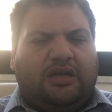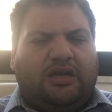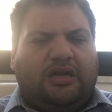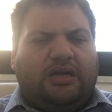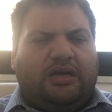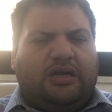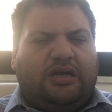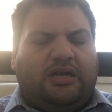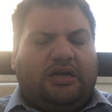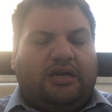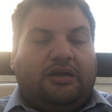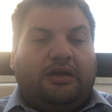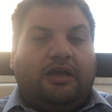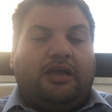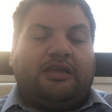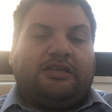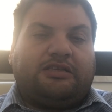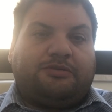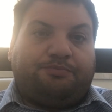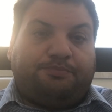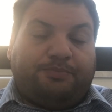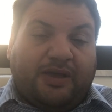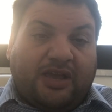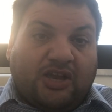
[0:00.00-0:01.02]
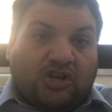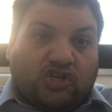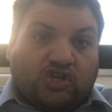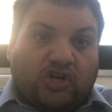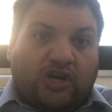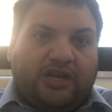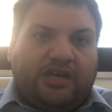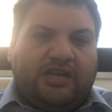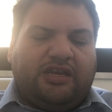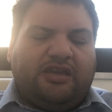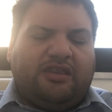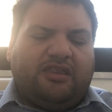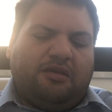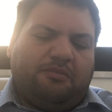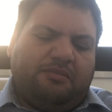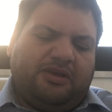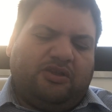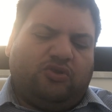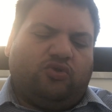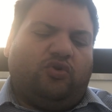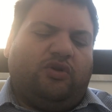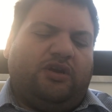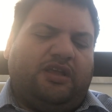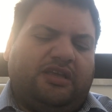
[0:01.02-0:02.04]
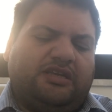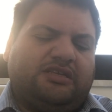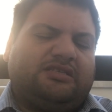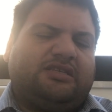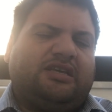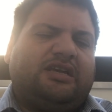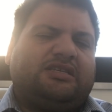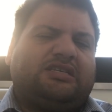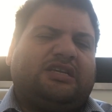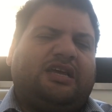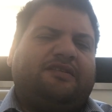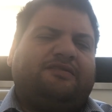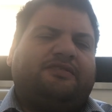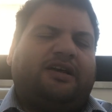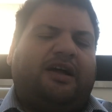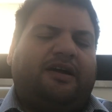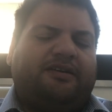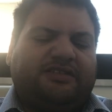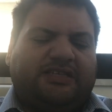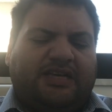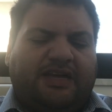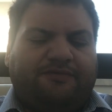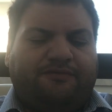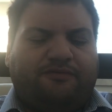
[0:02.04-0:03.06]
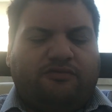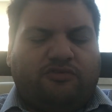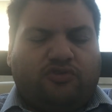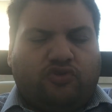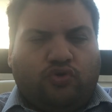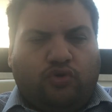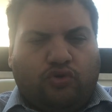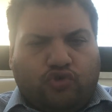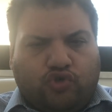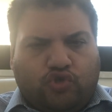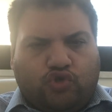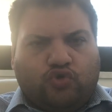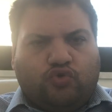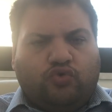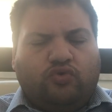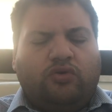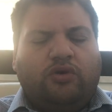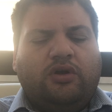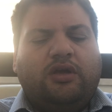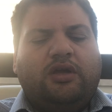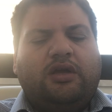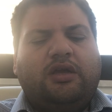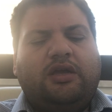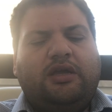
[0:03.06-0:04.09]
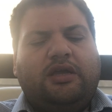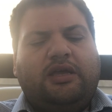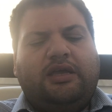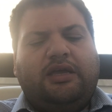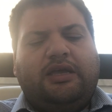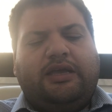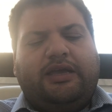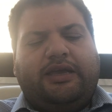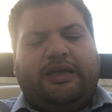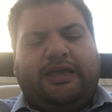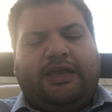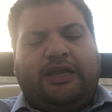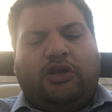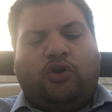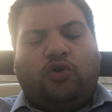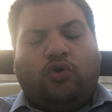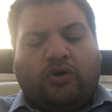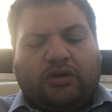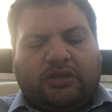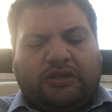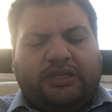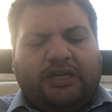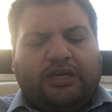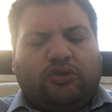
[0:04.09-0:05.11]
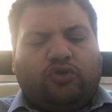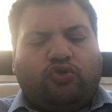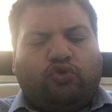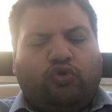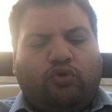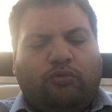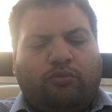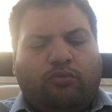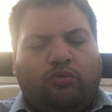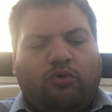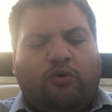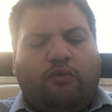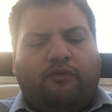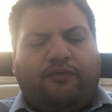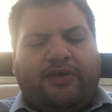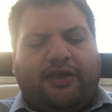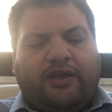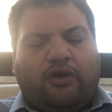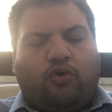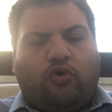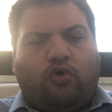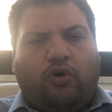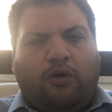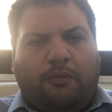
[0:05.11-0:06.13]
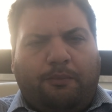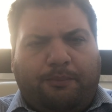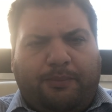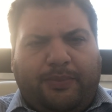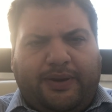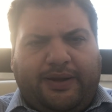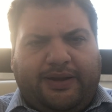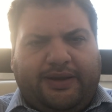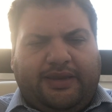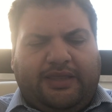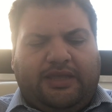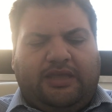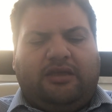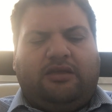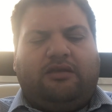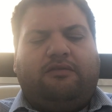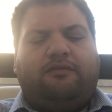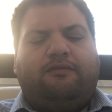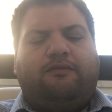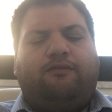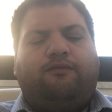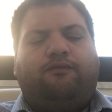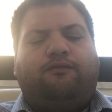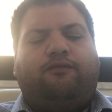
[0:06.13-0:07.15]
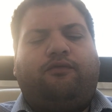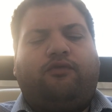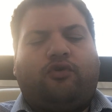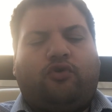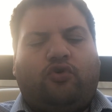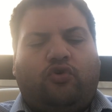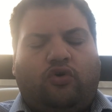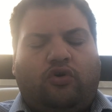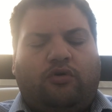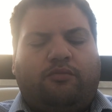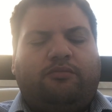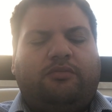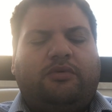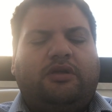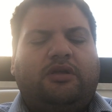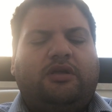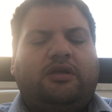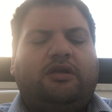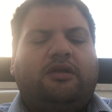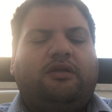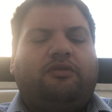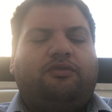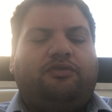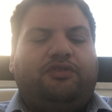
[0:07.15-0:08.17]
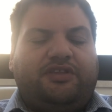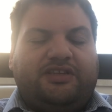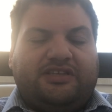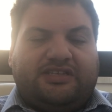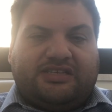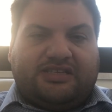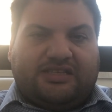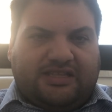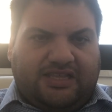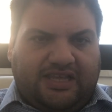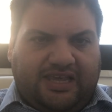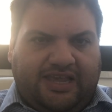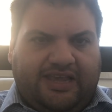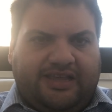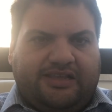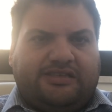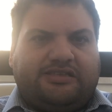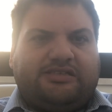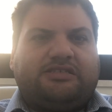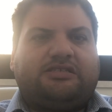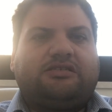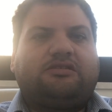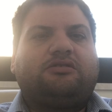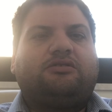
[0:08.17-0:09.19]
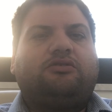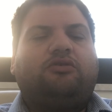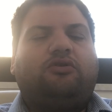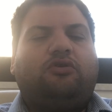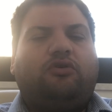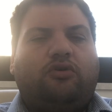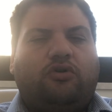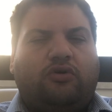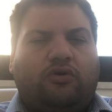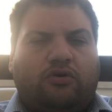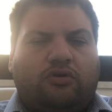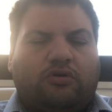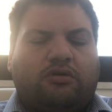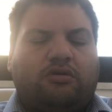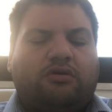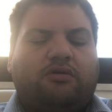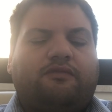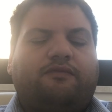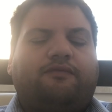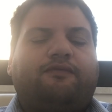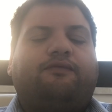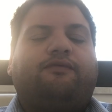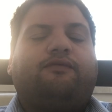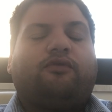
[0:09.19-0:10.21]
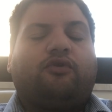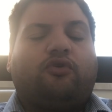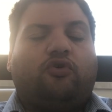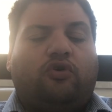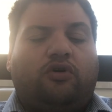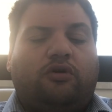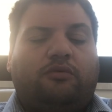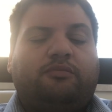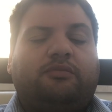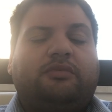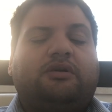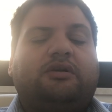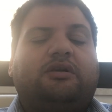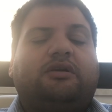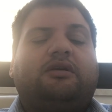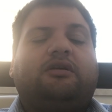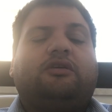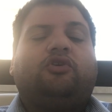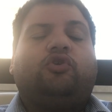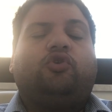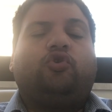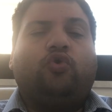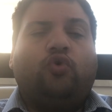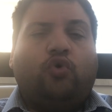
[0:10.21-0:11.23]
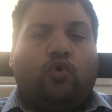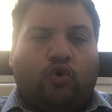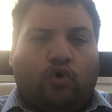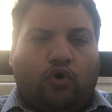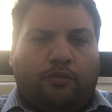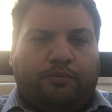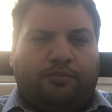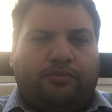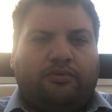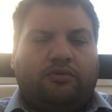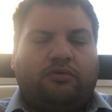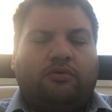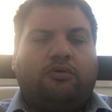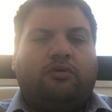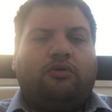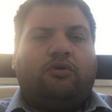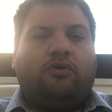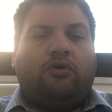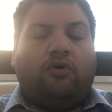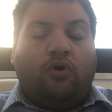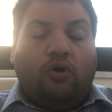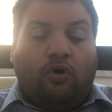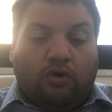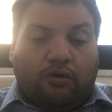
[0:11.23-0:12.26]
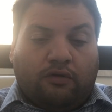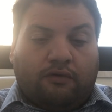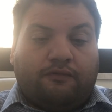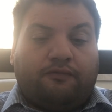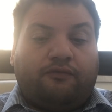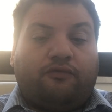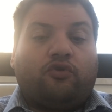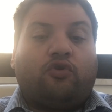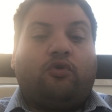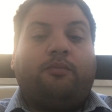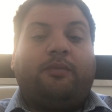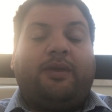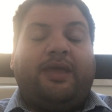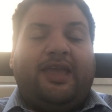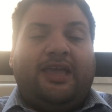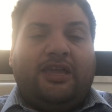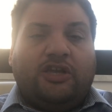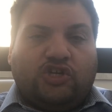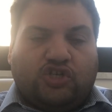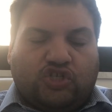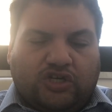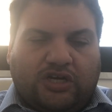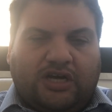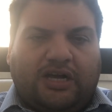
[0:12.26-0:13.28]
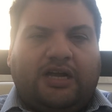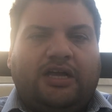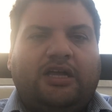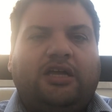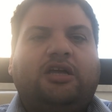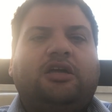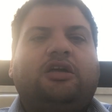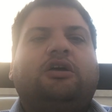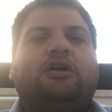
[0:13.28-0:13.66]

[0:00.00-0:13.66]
Uh, especially in the Middle East, as I, as I told you, in order to move a company from the States or from Europe or from Asia